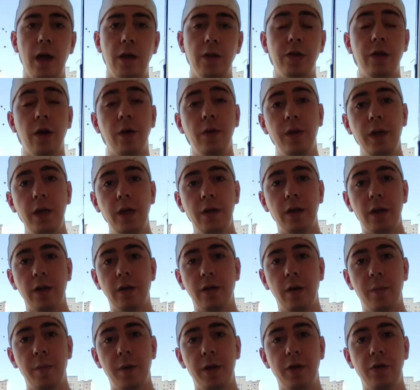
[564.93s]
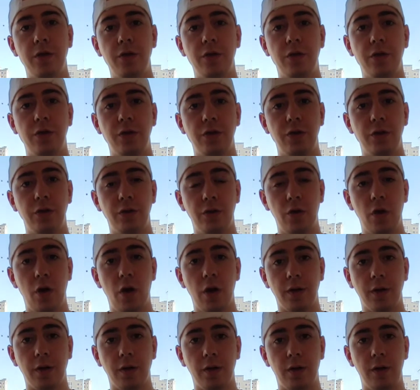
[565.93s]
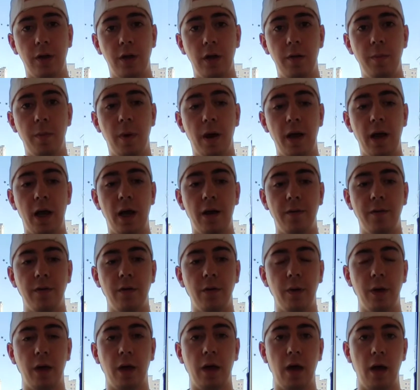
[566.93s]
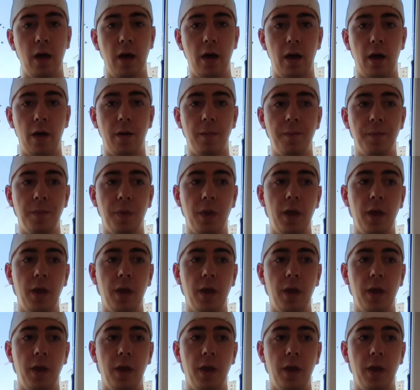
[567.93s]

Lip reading: So these are some of the costs you might have to incur.